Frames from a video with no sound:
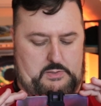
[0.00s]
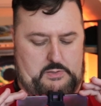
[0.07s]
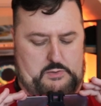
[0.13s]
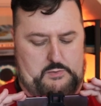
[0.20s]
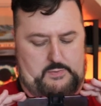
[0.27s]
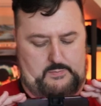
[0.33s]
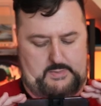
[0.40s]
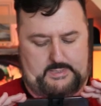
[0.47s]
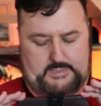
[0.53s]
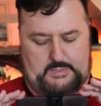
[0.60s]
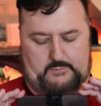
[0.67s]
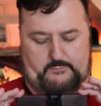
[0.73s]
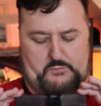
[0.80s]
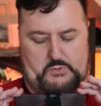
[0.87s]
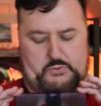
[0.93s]
you can see
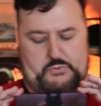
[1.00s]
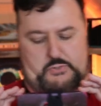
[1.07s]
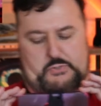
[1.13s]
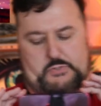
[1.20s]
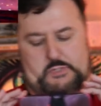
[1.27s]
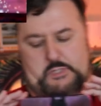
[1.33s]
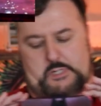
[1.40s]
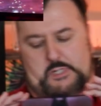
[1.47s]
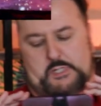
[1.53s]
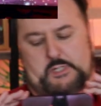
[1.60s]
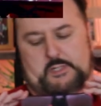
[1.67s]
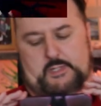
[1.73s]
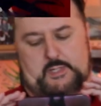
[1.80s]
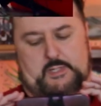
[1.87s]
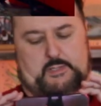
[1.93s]
further,
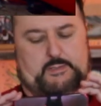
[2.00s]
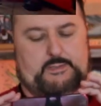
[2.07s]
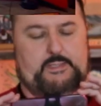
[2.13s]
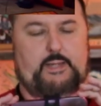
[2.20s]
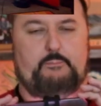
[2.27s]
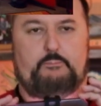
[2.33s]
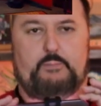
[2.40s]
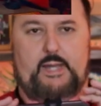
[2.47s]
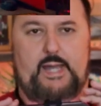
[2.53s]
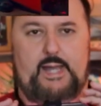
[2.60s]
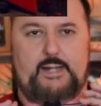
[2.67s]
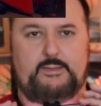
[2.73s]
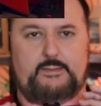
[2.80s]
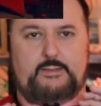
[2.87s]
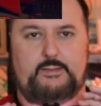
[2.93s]
step back,
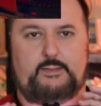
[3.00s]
